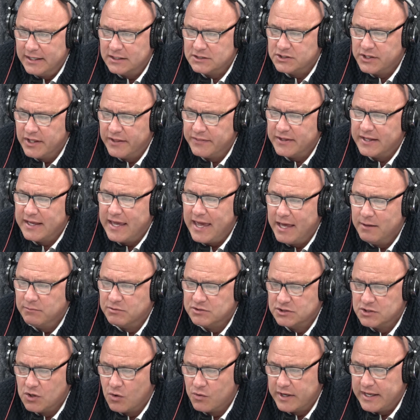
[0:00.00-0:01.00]
it so that the
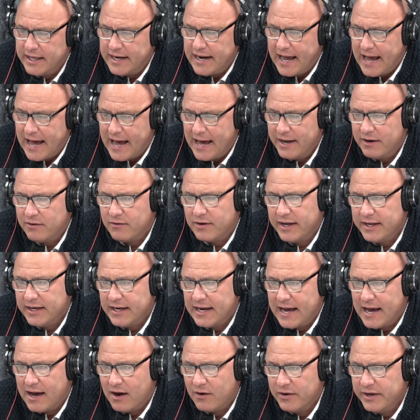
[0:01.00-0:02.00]
cables don't get hot. Right
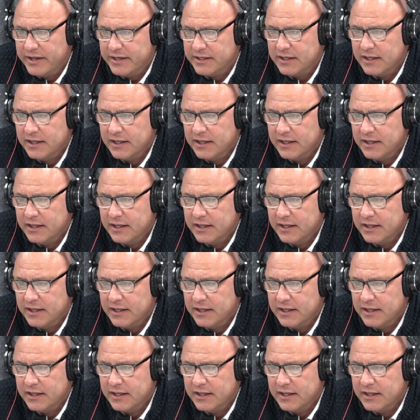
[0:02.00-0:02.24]
now,